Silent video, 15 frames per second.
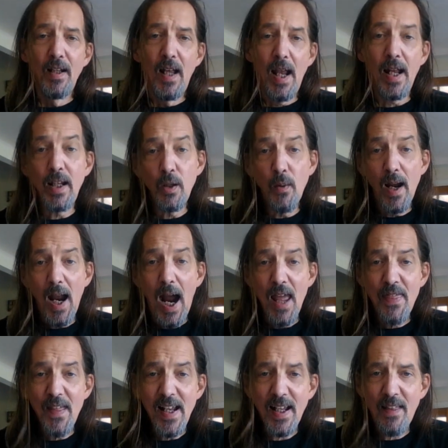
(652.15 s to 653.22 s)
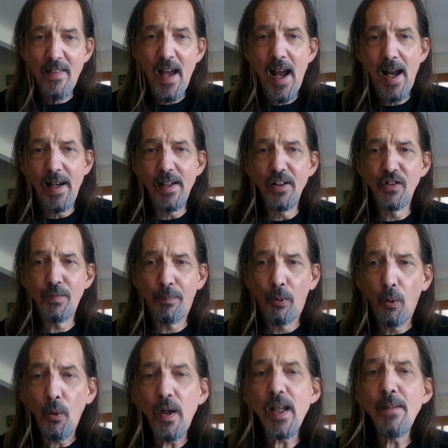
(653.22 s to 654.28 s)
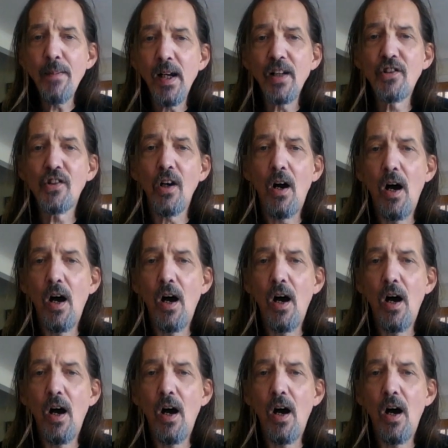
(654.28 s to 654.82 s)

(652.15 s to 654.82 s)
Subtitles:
Anyway, I think that is pretty much